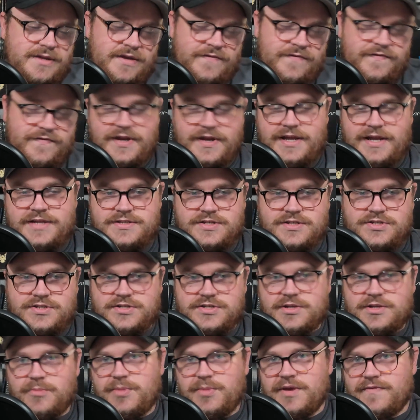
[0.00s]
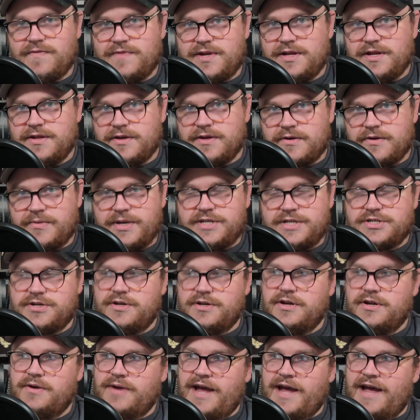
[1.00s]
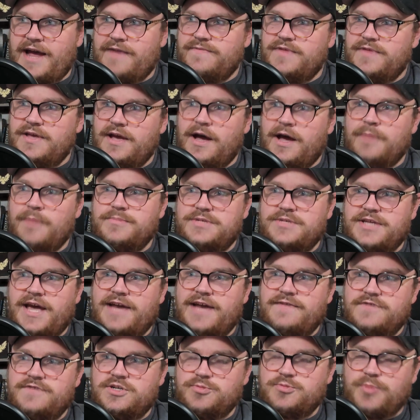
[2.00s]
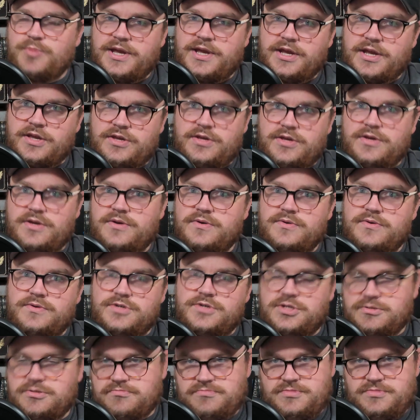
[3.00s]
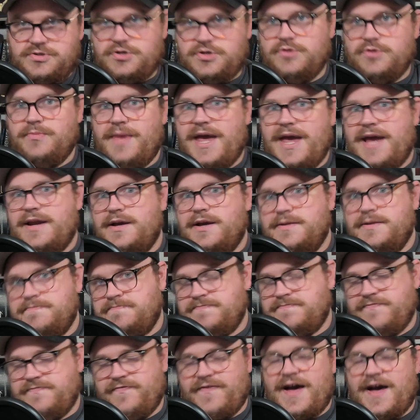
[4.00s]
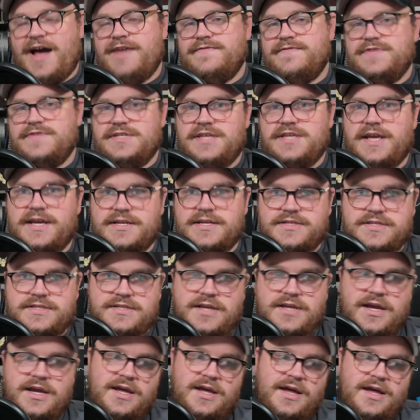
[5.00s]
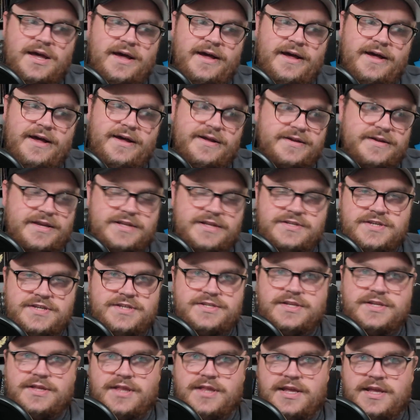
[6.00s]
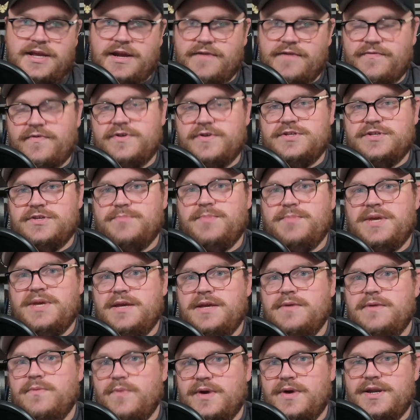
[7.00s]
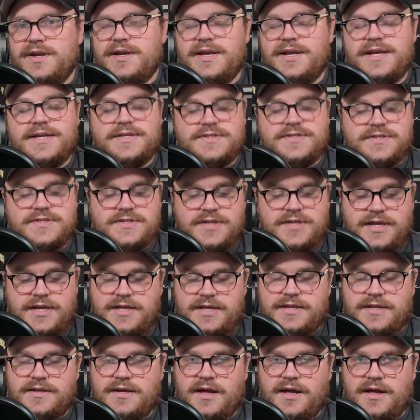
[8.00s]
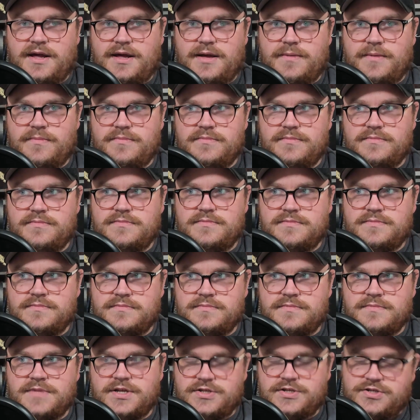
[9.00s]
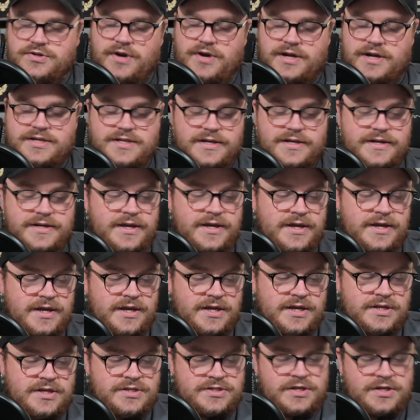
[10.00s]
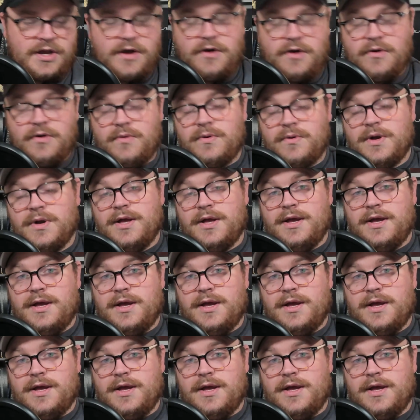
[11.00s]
if it is, it's just a big vanilla creature. You don't have the upside of just playing a huge two mana, five, six uh, consistently enough for it to be what it is in um, constructed. So